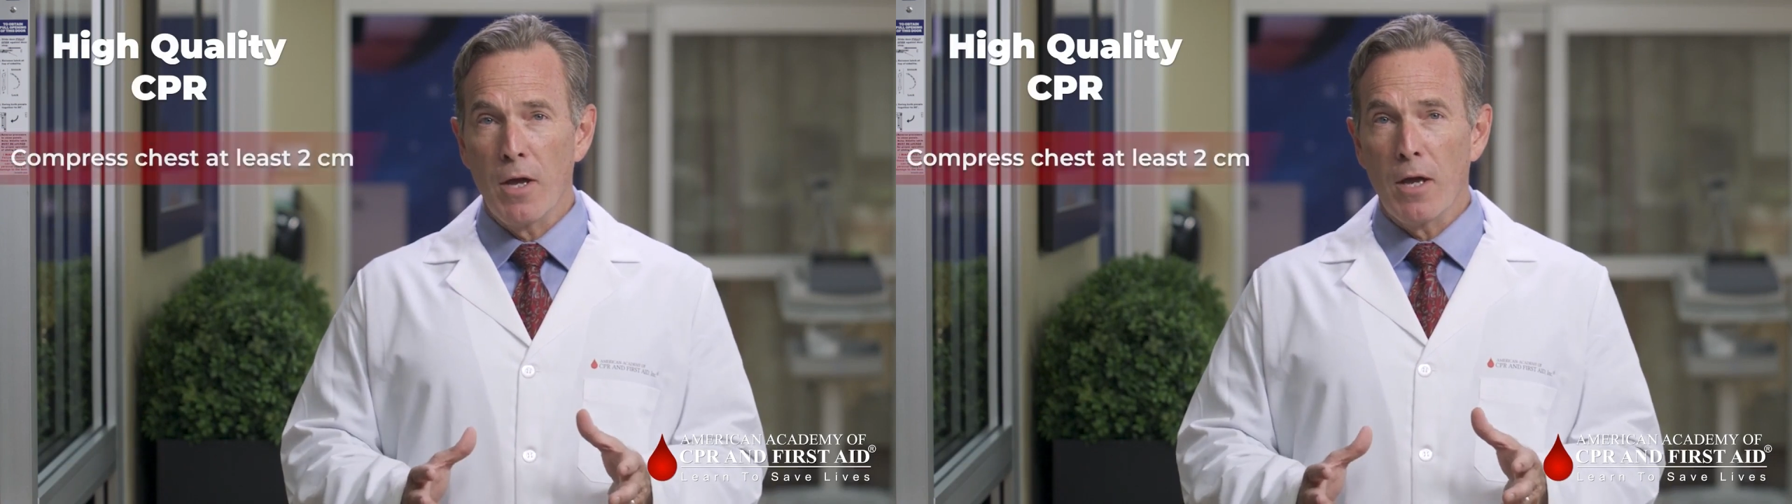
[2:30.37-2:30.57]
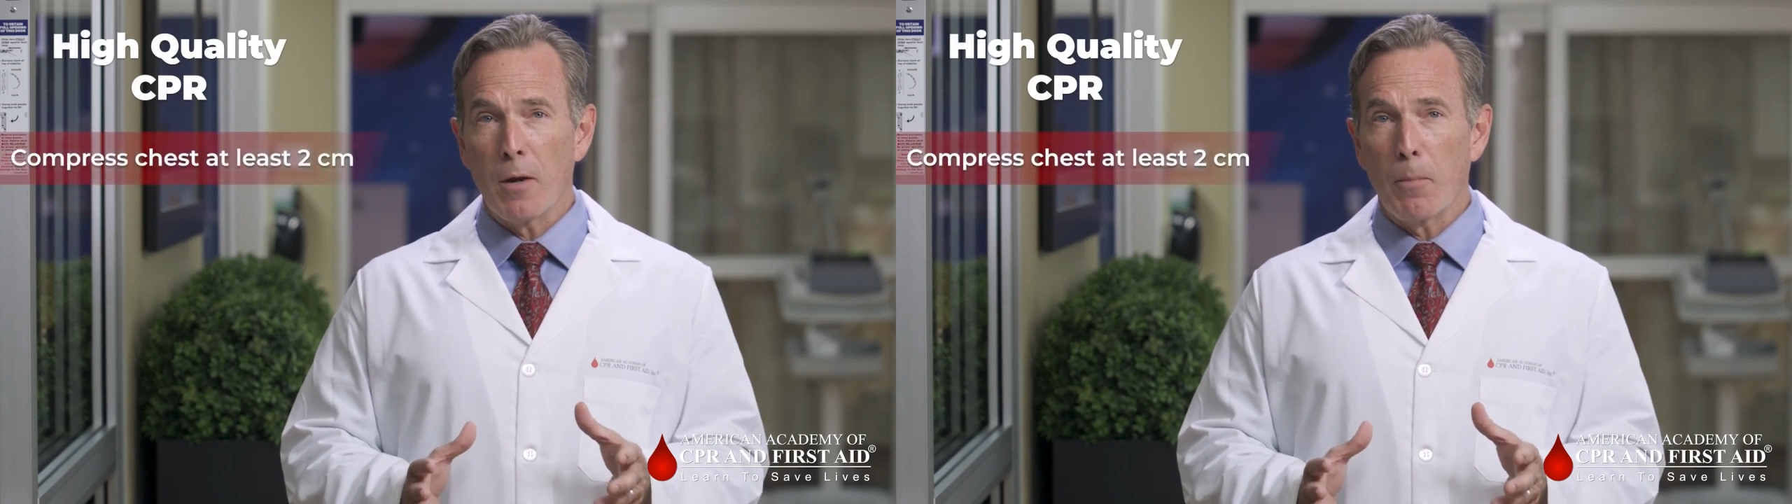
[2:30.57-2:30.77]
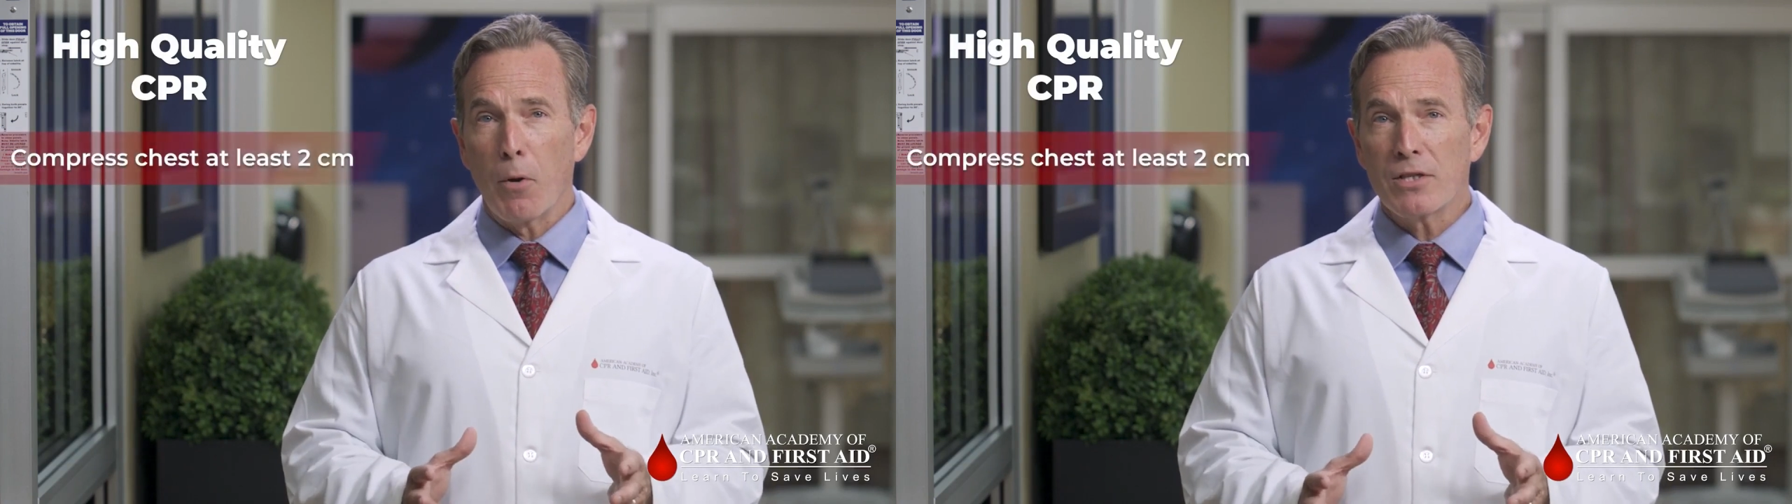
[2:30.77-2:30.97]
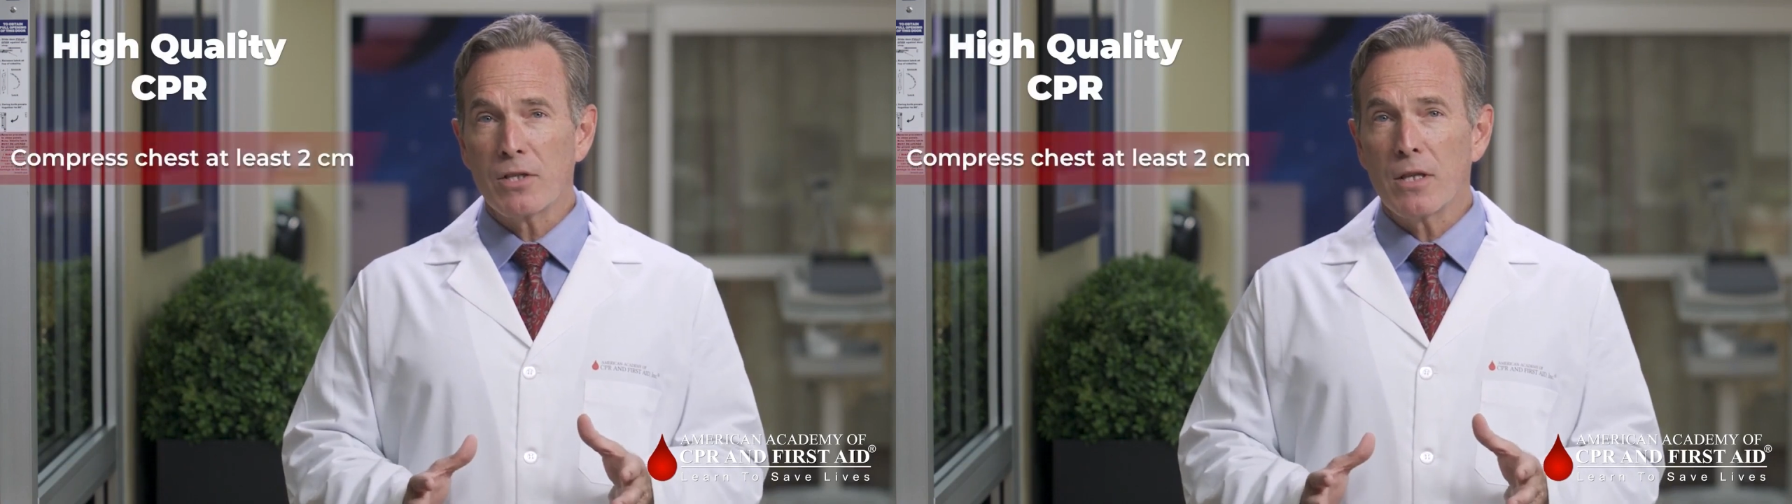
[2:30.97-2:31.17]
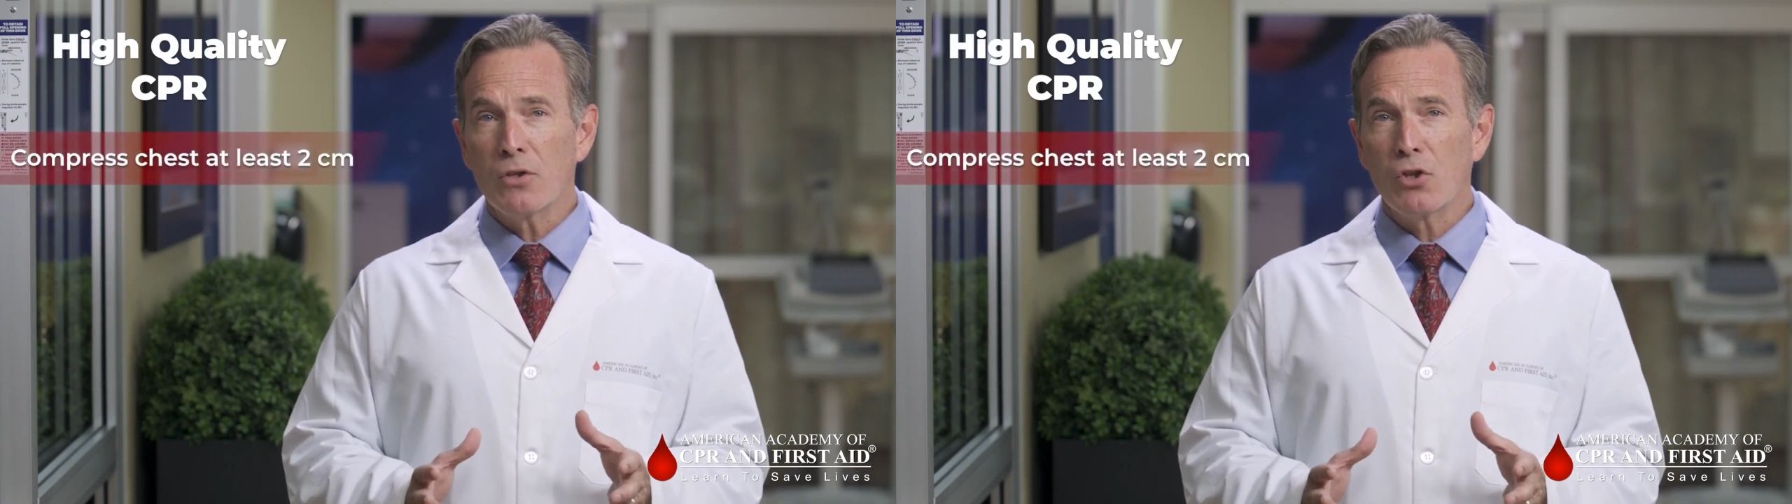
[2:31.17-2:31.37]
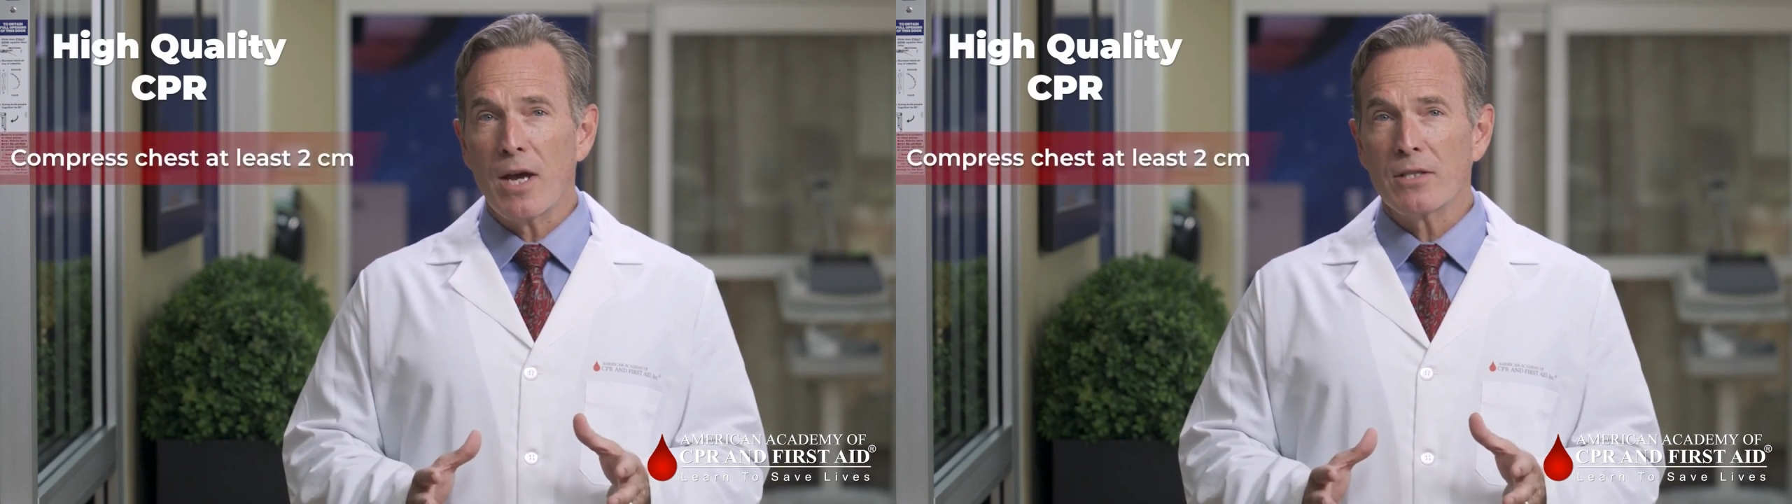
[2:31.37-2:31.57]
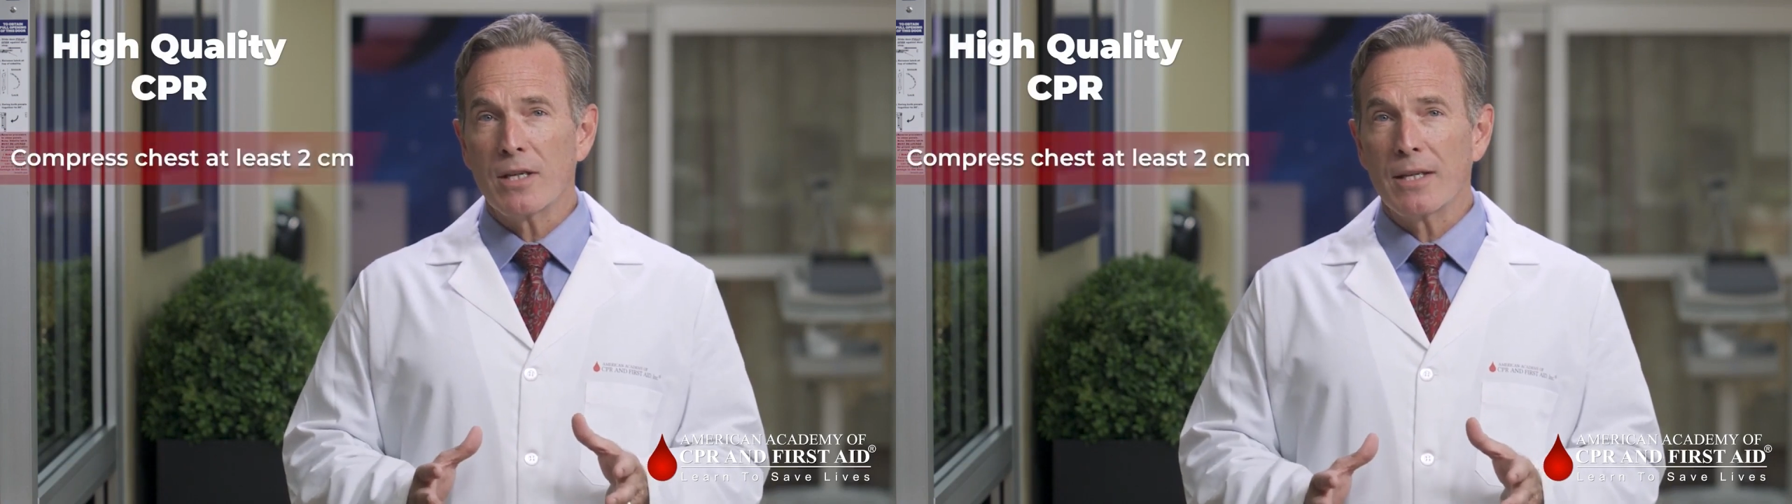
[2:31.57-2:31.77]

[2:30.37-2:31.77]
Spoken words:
compressing the chest at